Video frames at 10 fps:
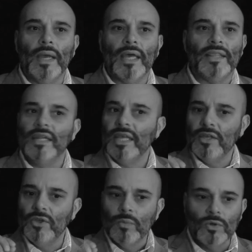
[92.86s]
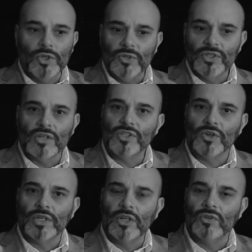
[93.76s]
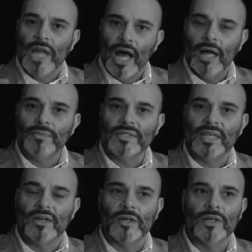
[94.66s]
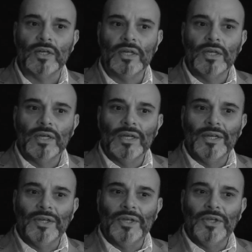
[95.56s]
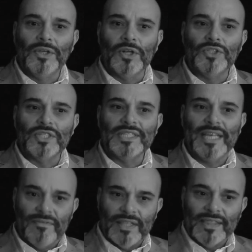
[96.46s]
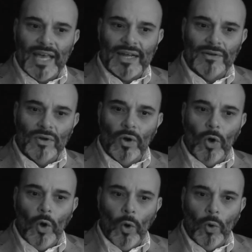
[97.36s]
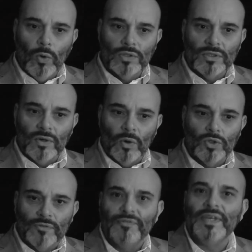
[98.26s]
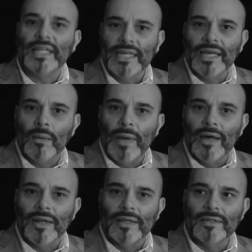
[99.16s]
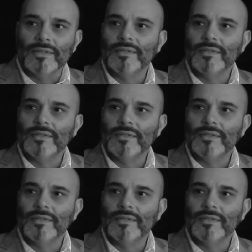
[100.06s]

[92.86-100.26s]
and then he will use certain little knobs that are you know, just give it that old, older feeling about it.